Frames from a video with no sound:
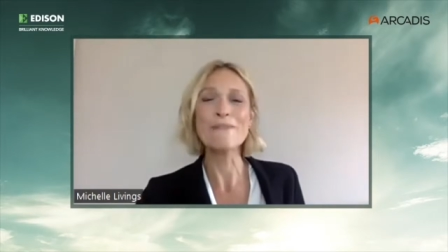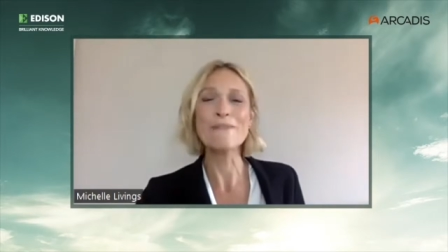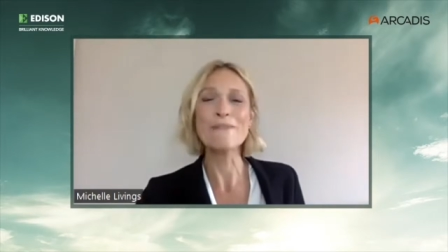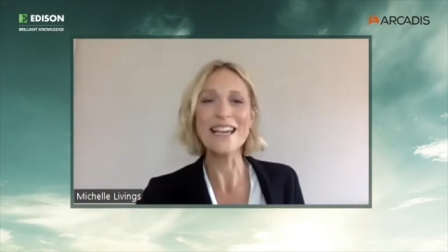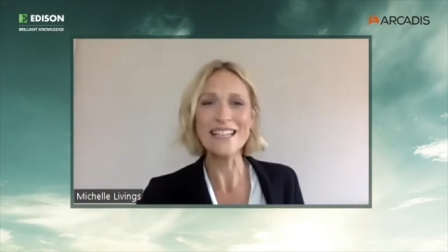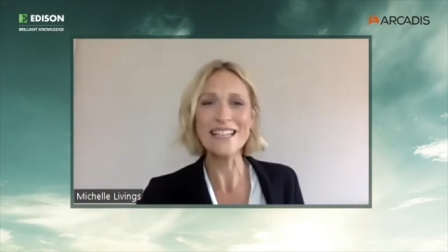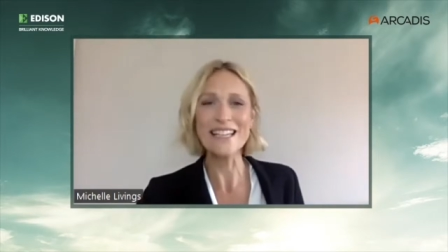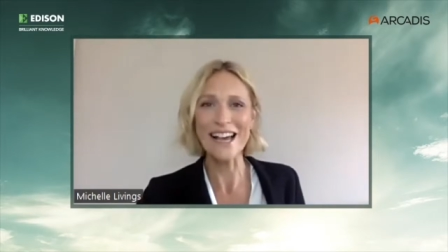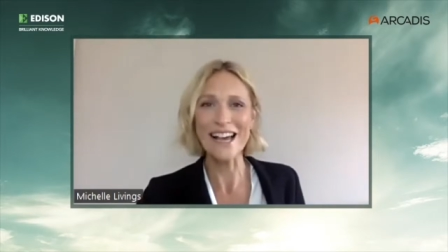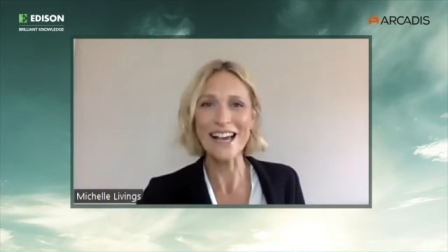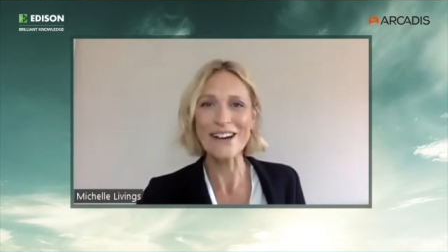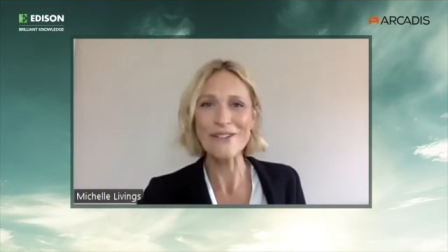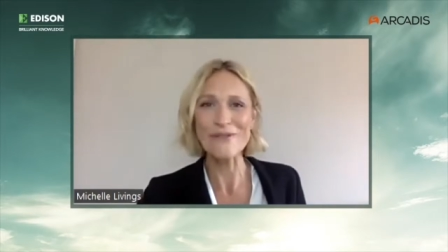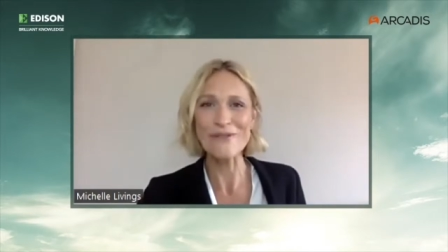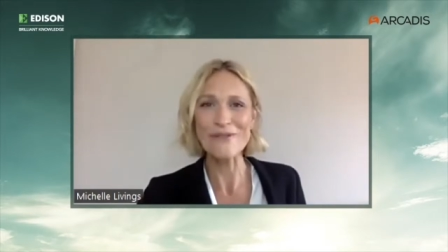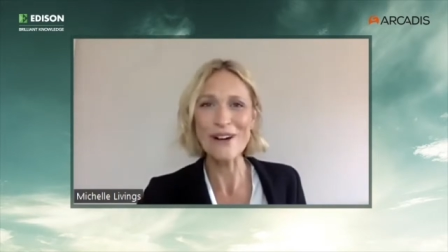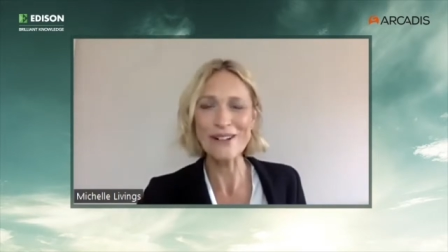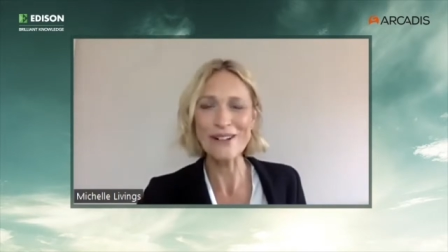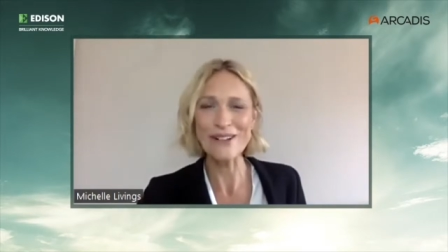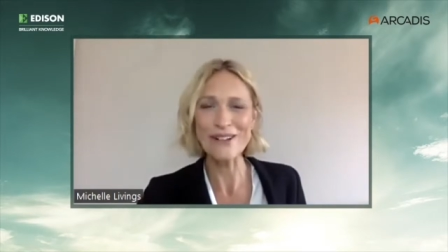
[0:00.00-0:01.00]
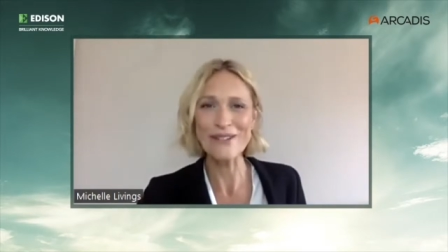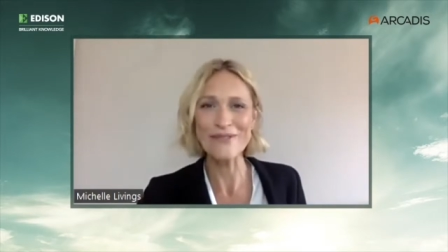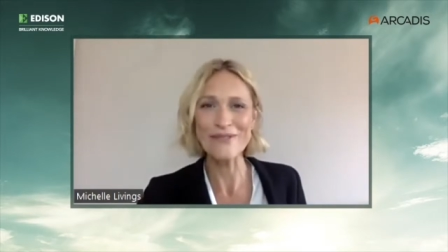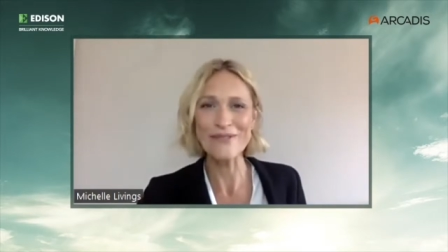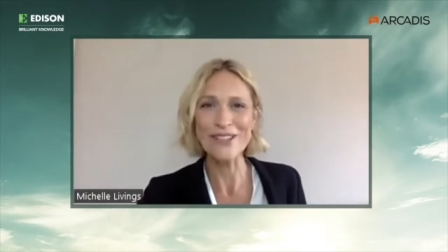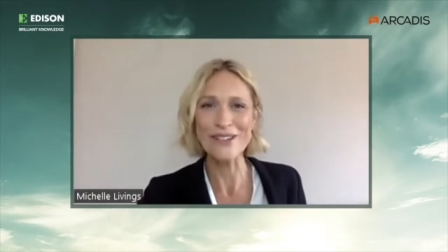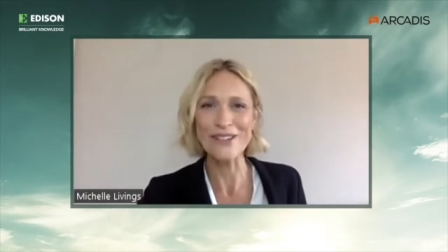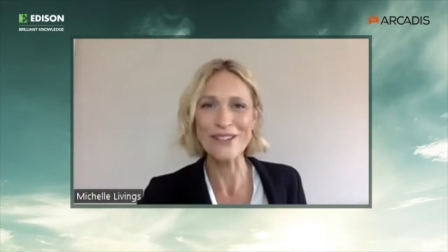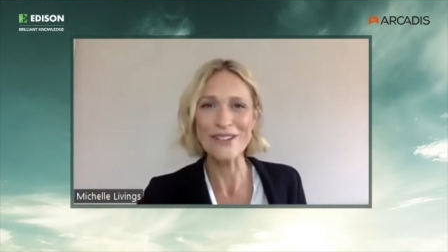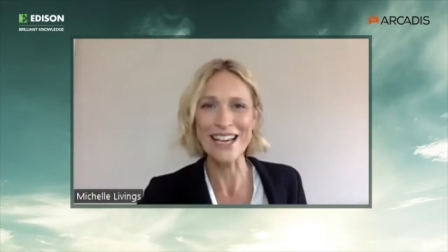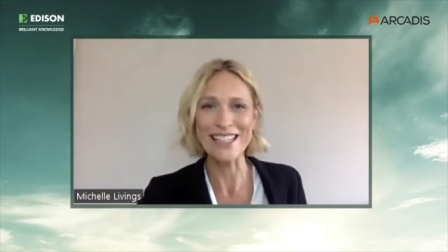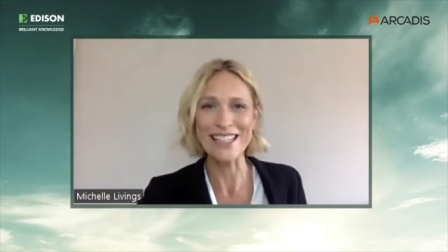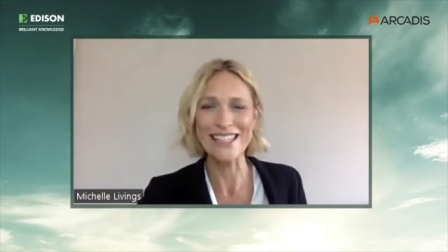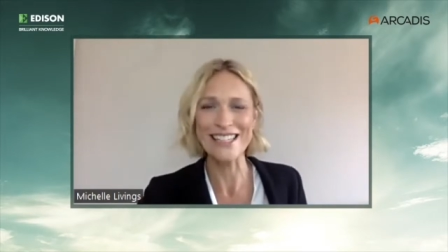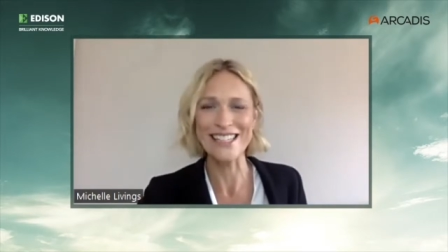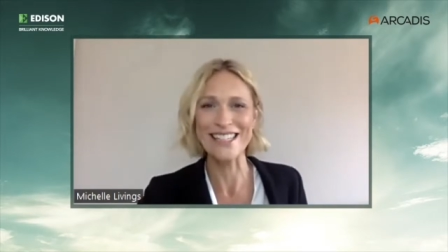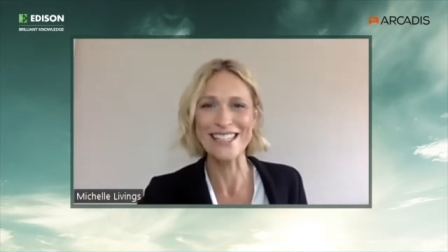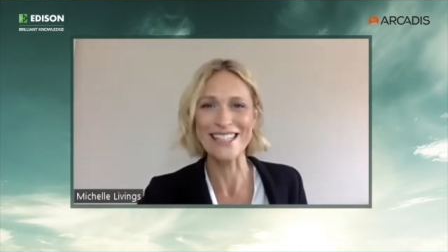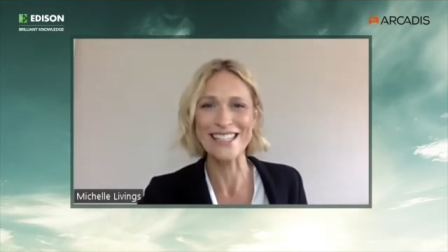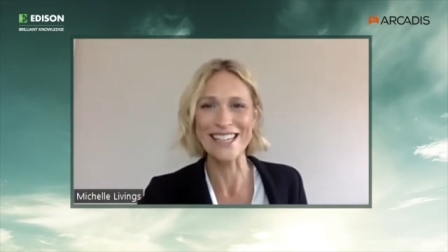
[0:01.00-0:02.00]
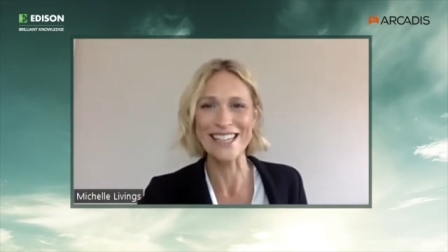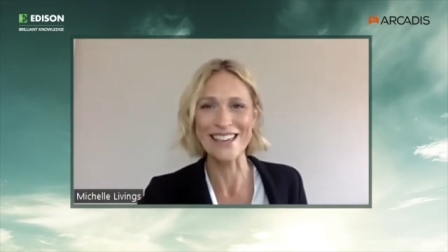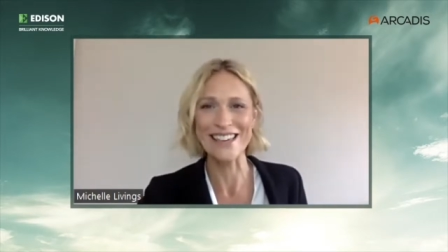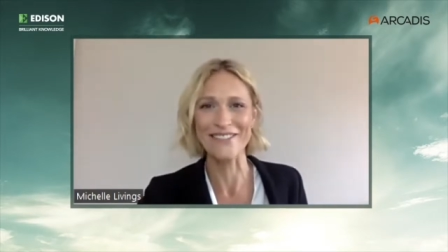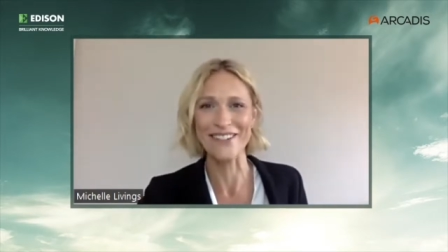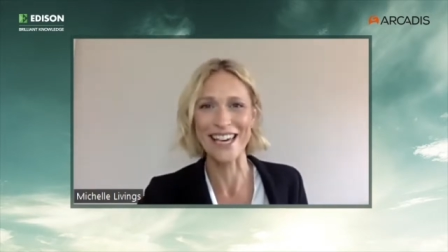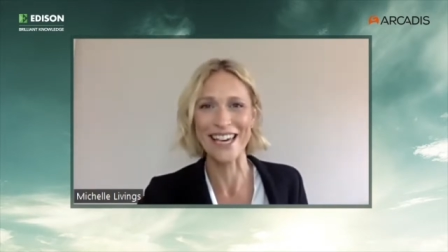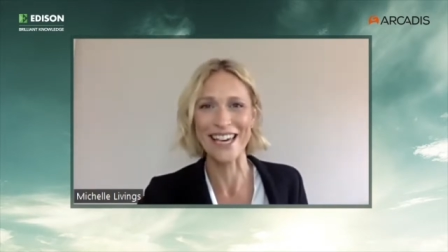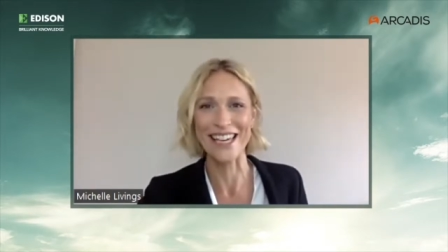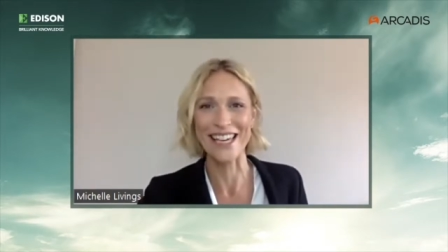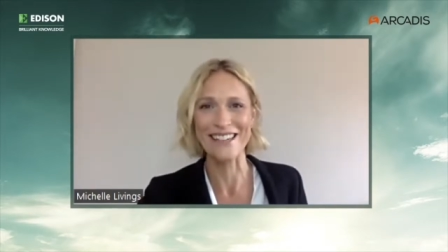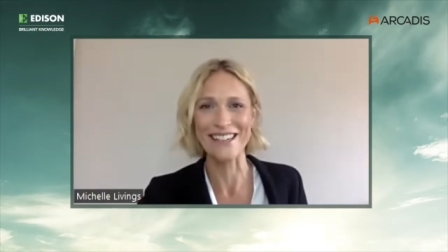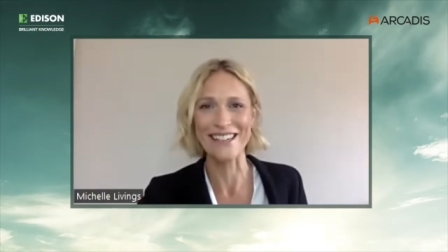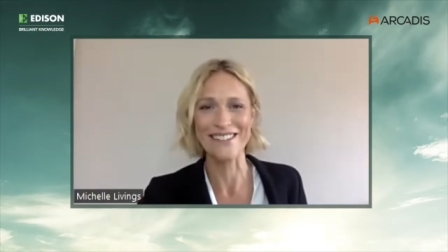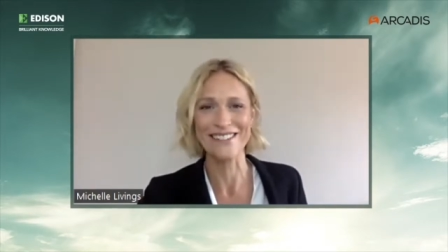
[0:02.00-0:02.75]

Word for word: Peter, welcome to Edison TV.